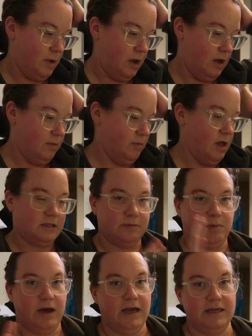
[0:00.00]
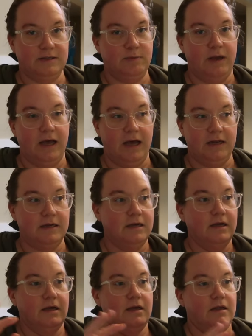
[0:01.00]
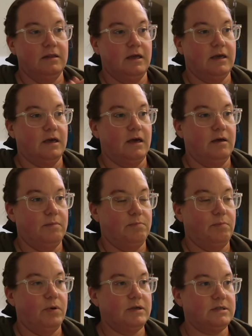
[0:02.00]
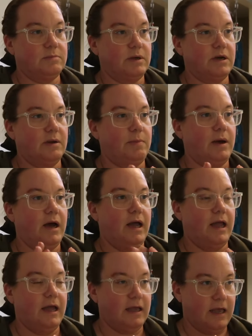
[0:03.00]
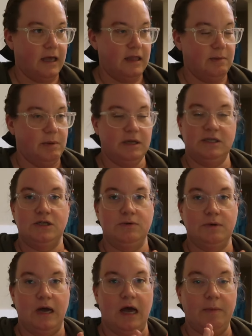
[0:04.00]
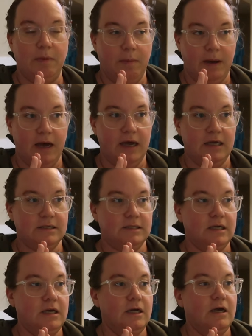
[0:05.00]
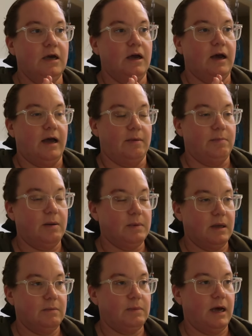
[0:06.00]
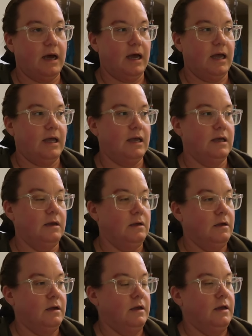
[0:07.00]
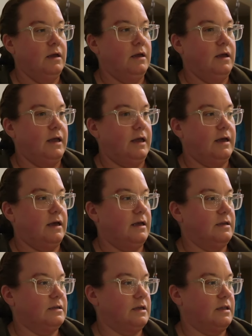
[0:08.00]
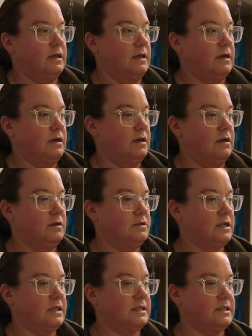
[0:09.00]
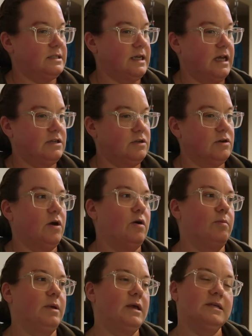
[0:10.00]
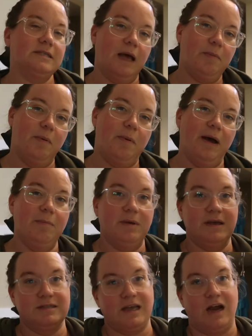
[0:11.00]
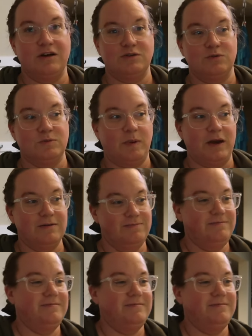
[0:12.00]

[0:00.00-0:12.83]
um, lots of pies. We had like a boysenberry pie. Kaylee made two apple pies and pumpkin pie. And I think Jason's dad took home his apple pie because ours was better.